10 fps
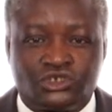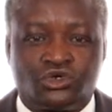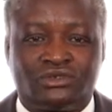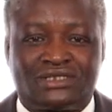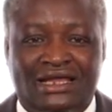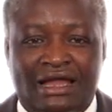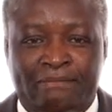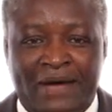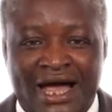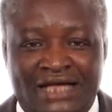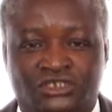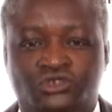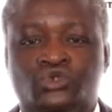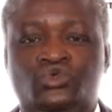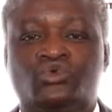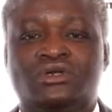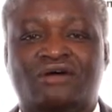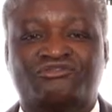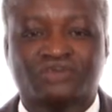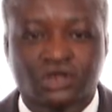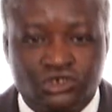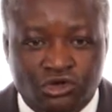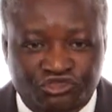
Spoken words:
conservation since the Rio Summit.